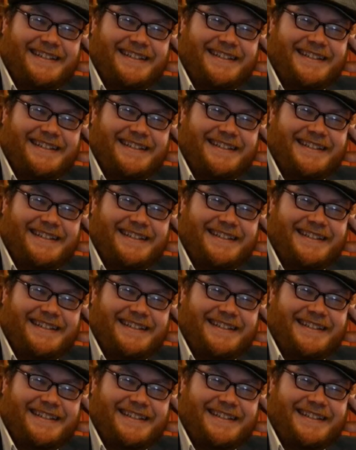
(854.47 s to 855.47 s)

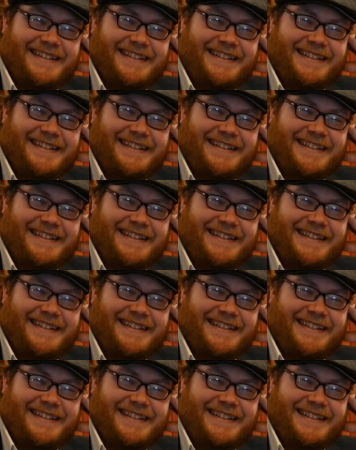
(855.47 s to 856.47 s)

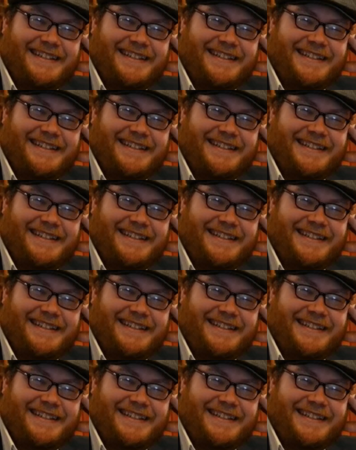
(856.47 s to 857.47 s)

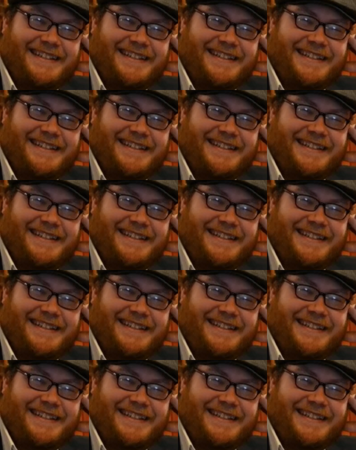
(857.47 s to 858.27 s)
(no lip movement)